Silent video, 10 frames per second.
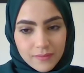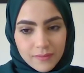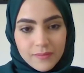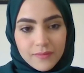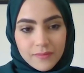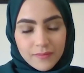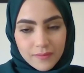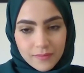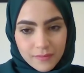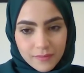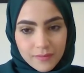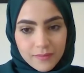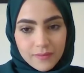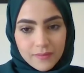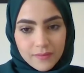
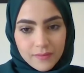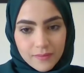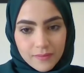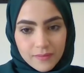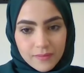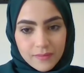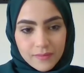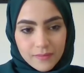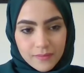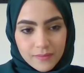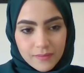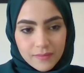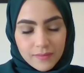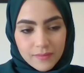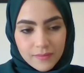
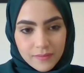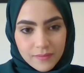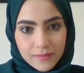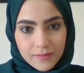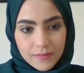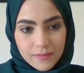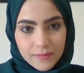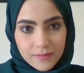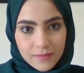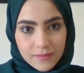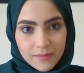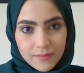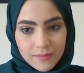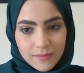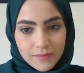
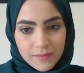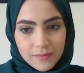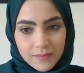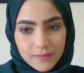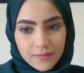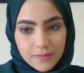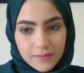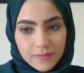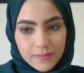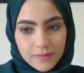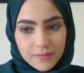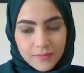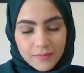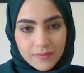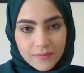
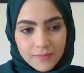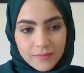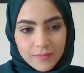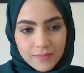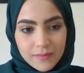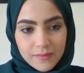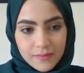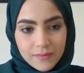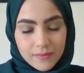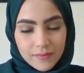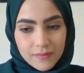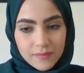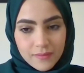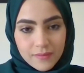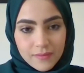
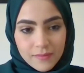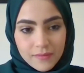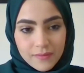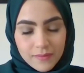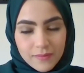No words are spoken by the person on screen.